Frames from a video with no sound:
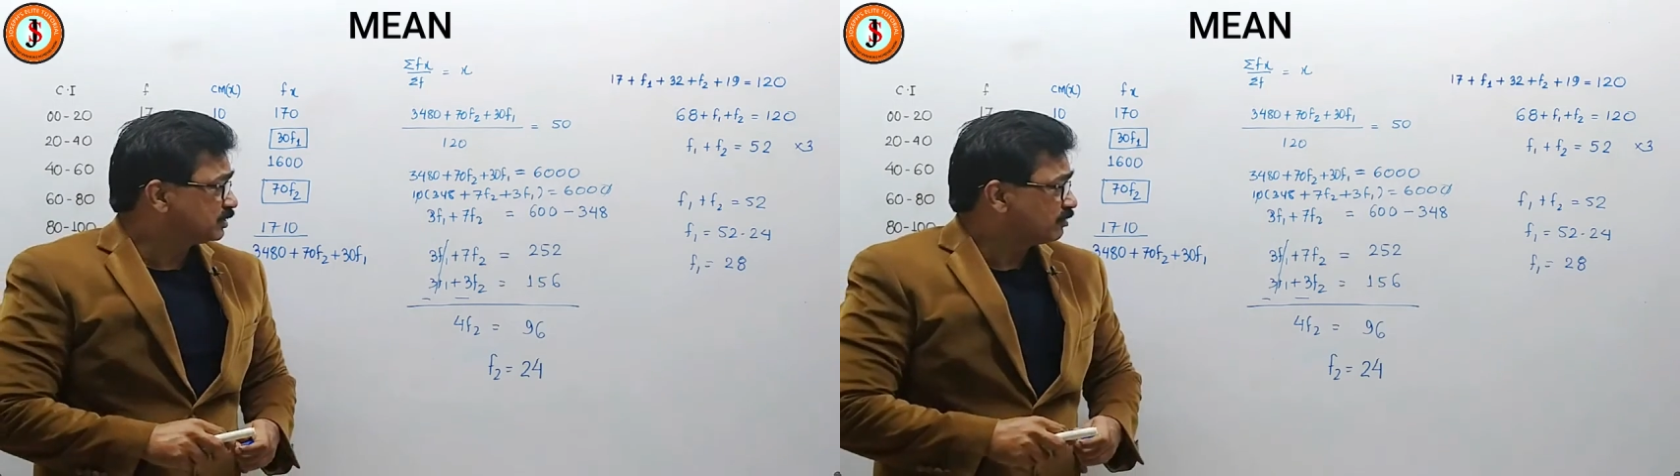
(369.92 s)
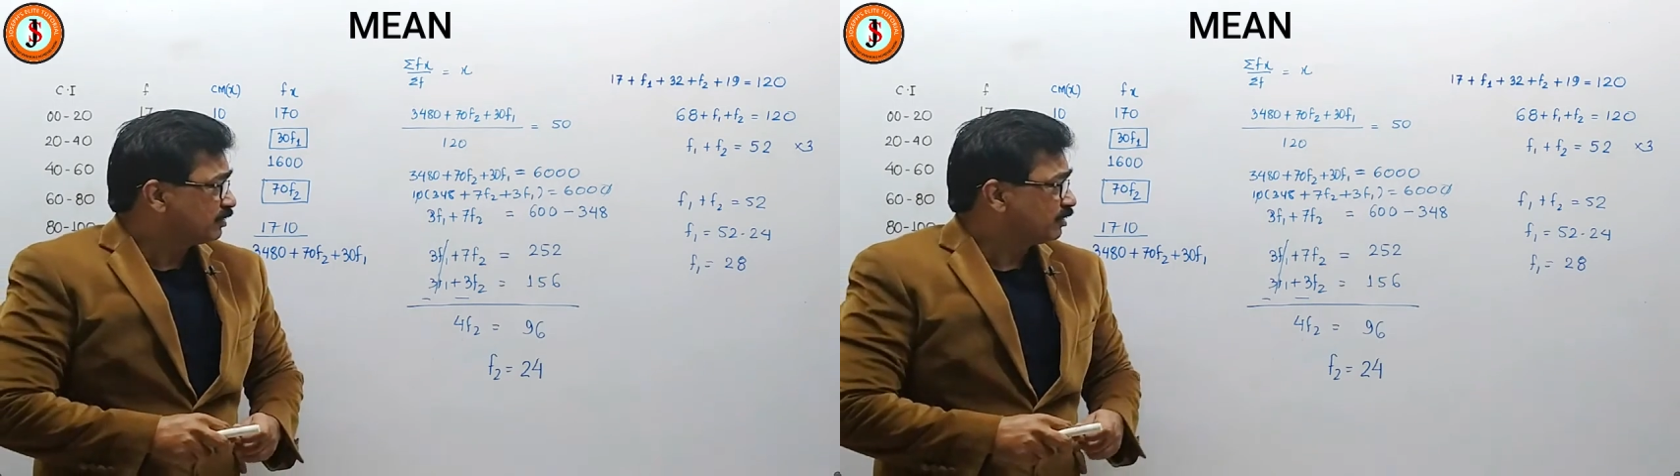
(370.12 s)

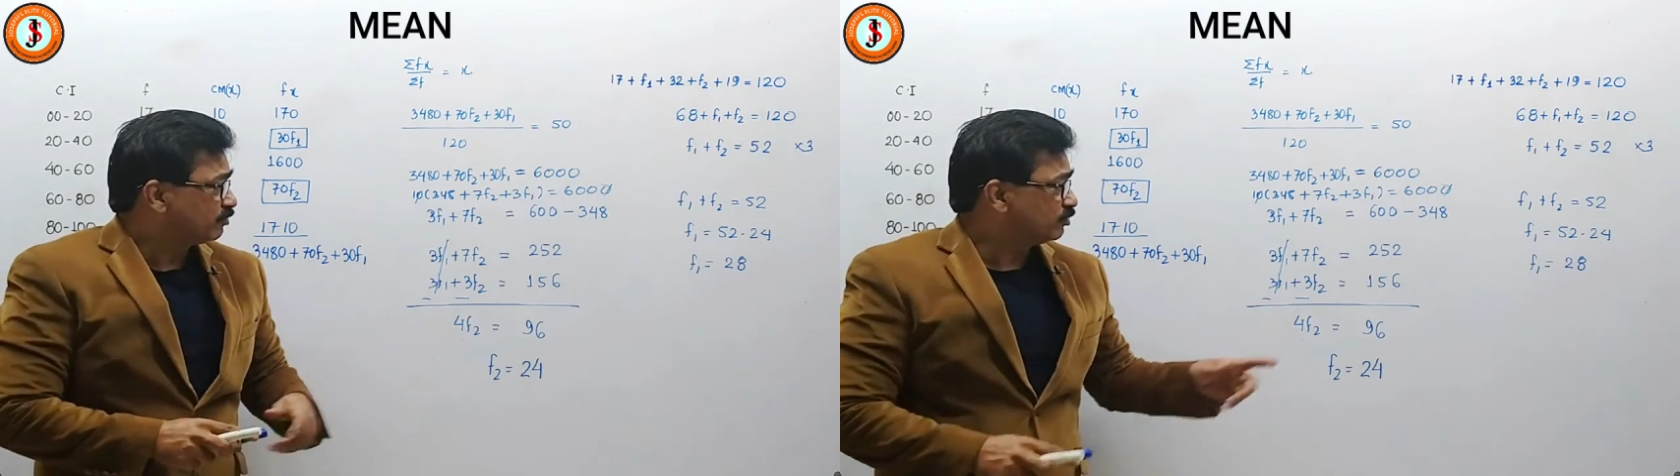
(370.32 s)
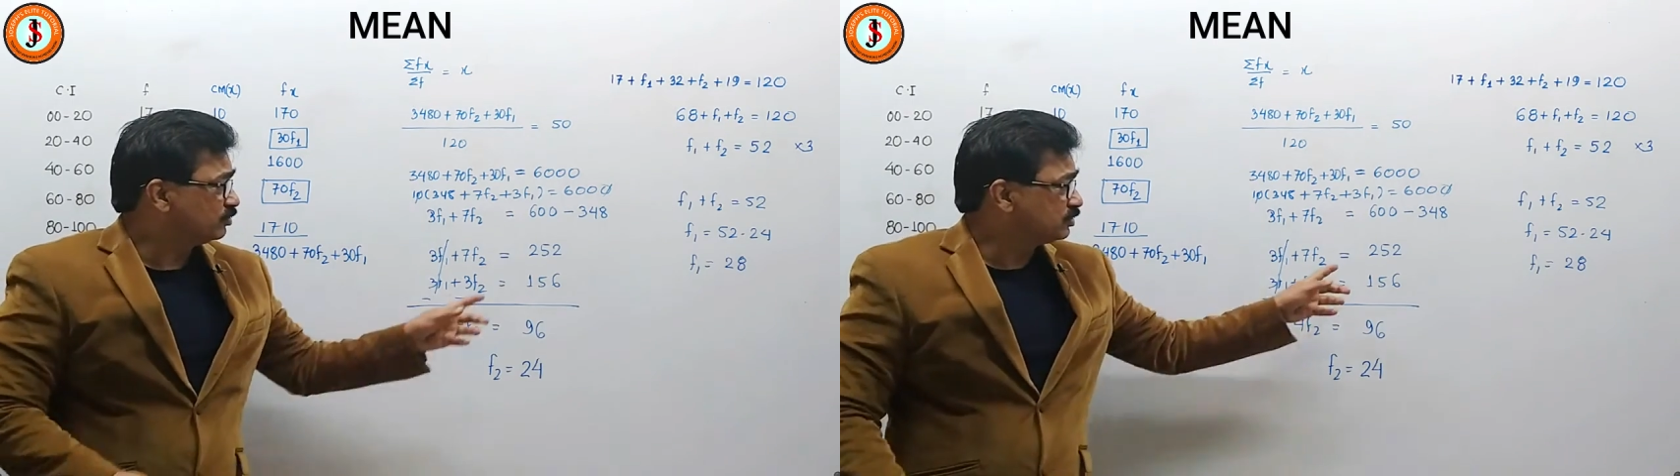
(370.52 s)
plus
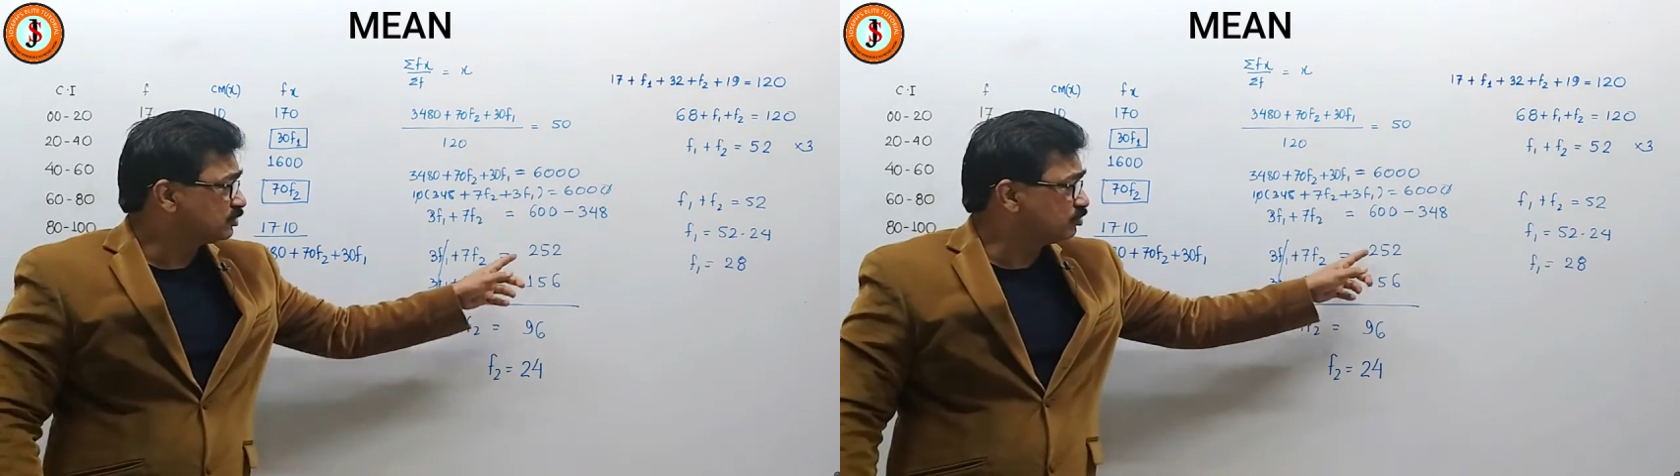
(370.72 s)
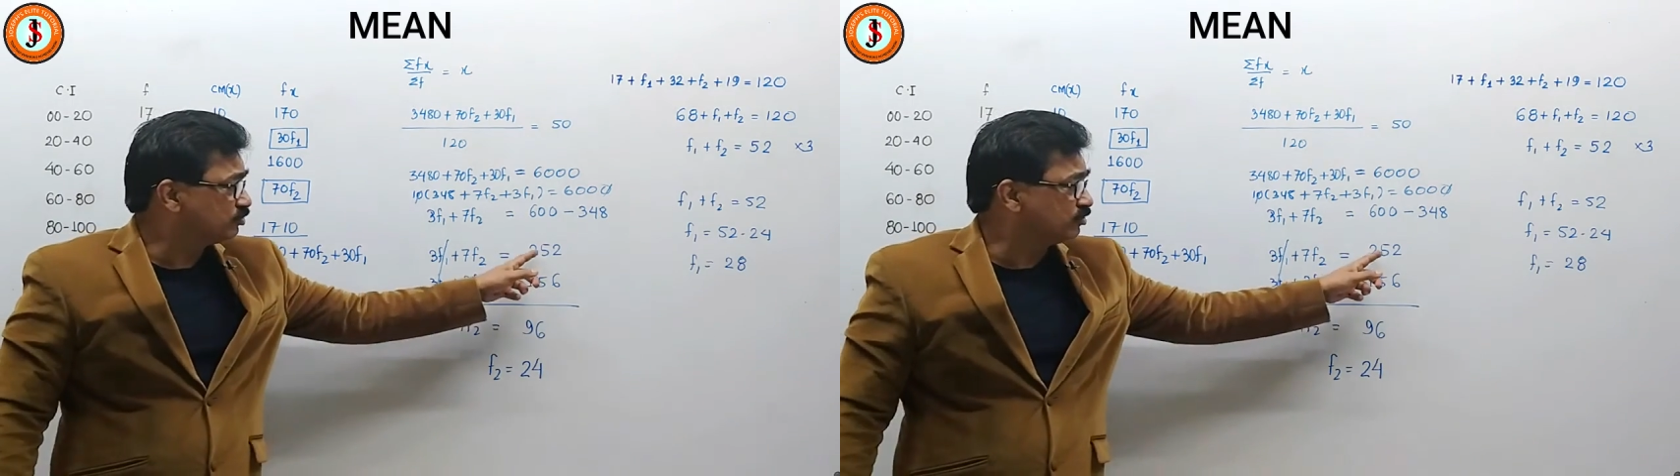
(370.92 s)
7f2
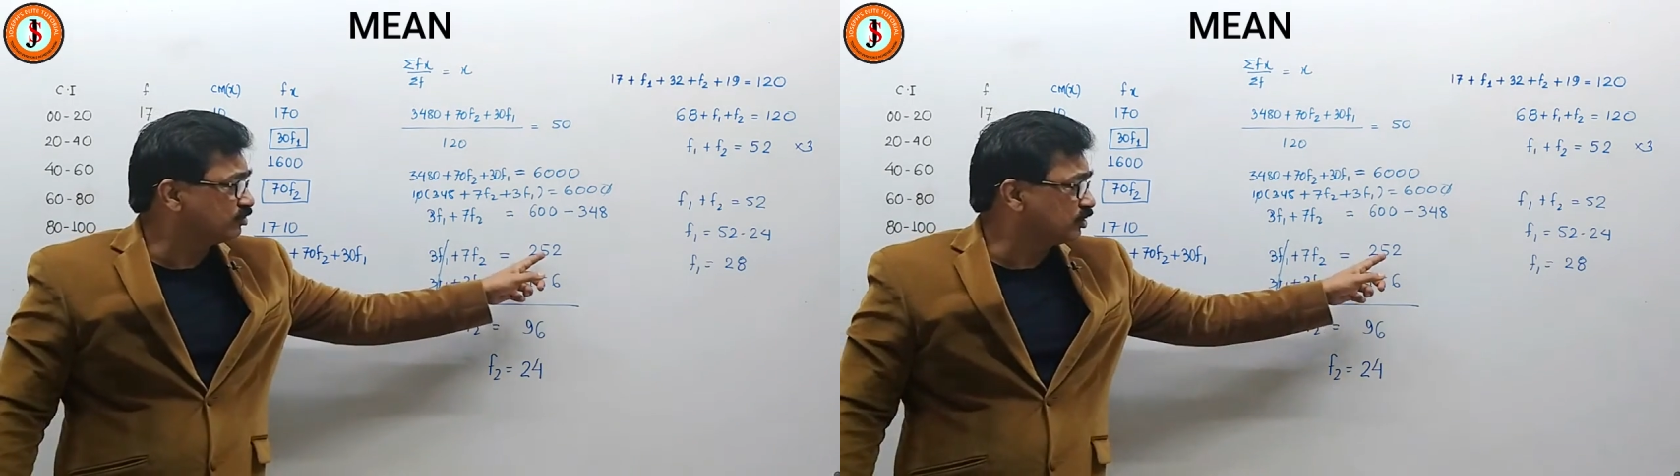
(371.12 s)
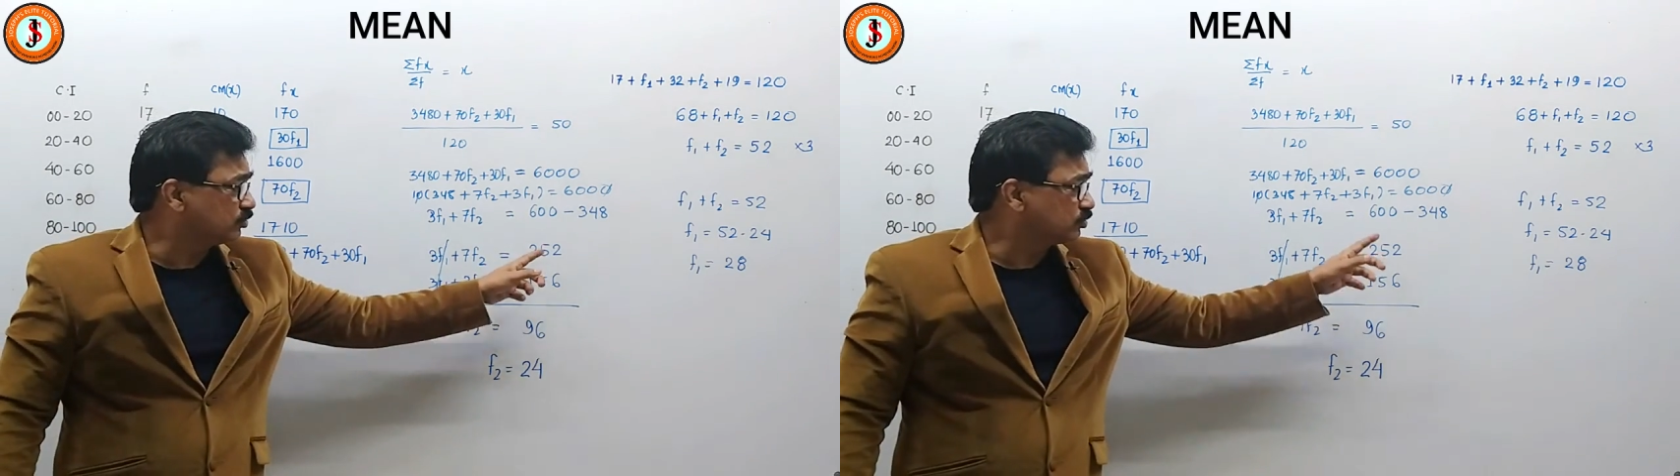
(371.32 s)
is
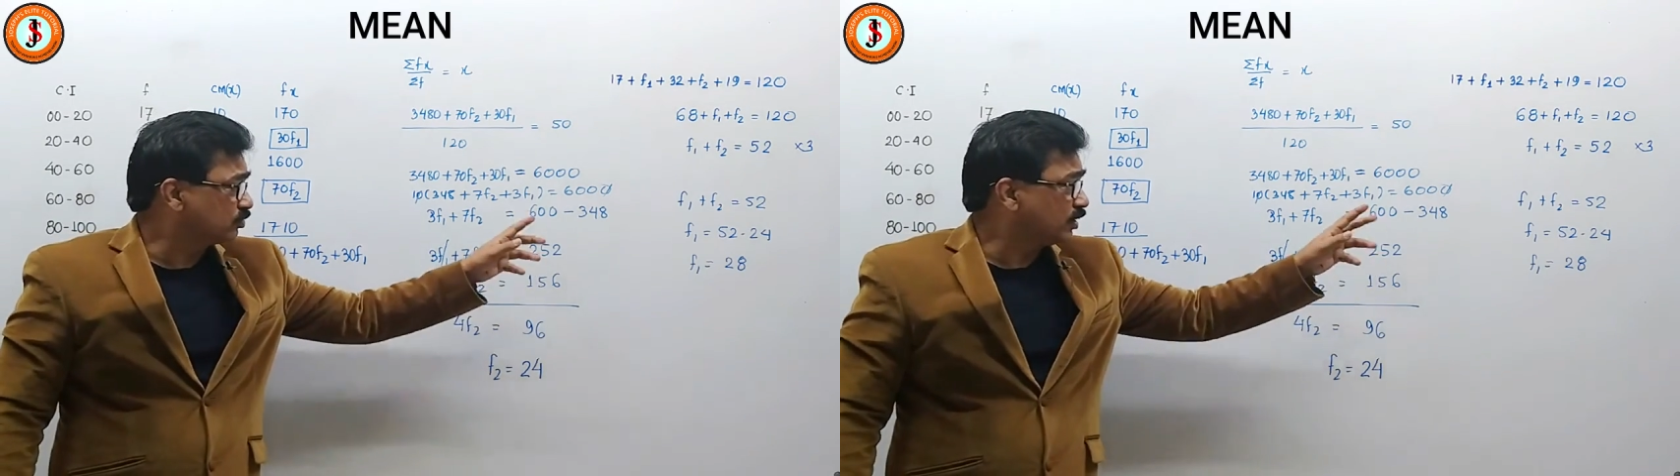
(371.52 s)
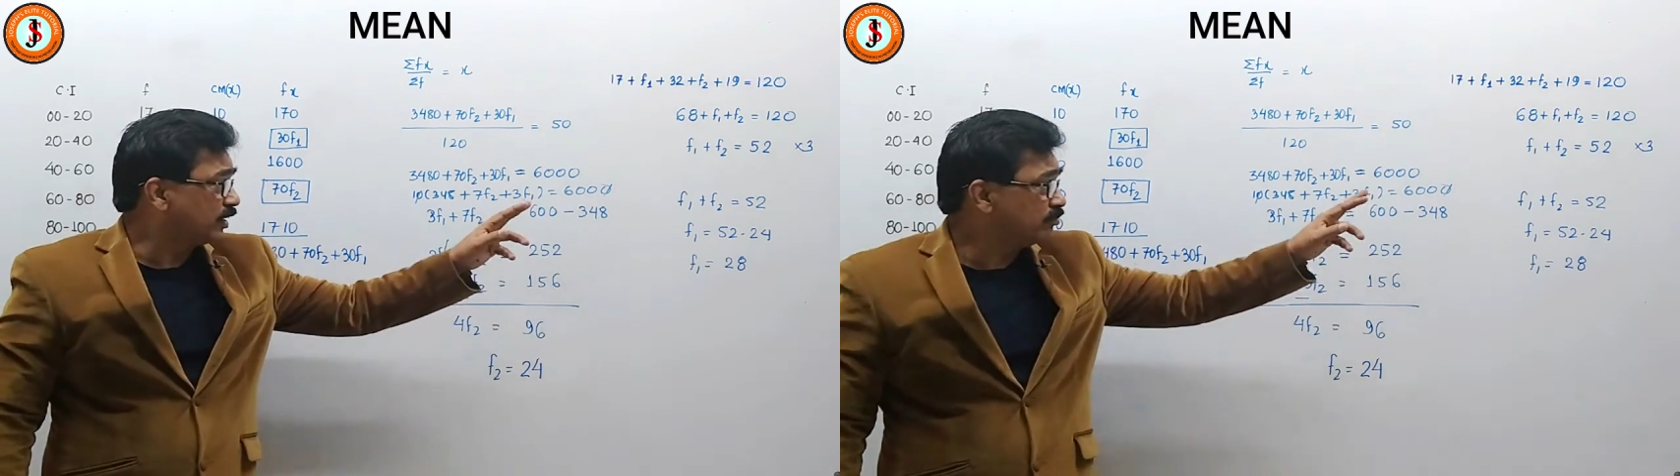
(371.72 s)
252.
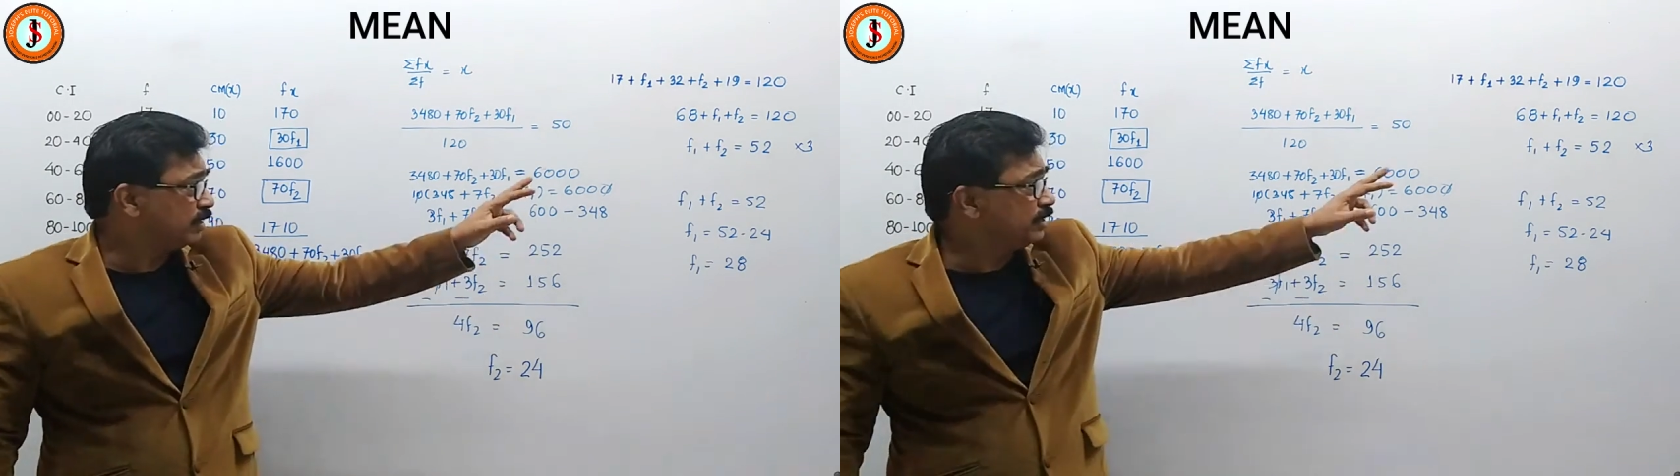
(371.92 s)
So I